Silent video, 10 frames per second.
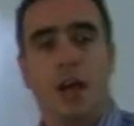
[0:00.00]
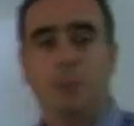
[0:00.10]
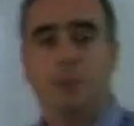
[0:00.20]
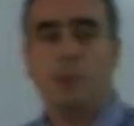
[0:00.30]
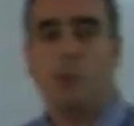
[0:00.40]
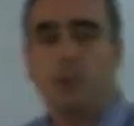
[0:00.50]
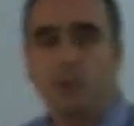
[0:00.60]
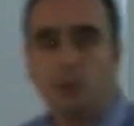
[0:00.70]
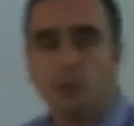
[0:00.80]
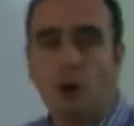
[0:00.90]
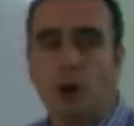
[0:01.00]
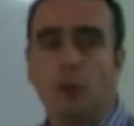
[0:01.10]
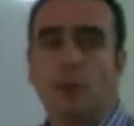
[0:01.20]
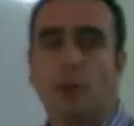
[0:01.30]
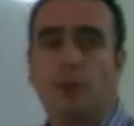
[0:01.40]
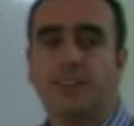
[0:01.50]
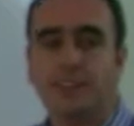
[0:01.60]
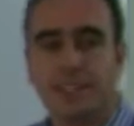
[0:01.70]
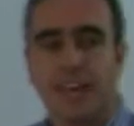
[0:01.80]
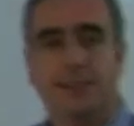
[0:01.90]
so we won't get too hung up on the
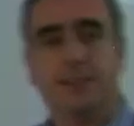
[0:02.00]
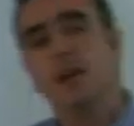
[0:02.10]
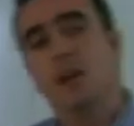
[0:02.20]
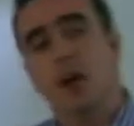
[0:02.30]
syntax.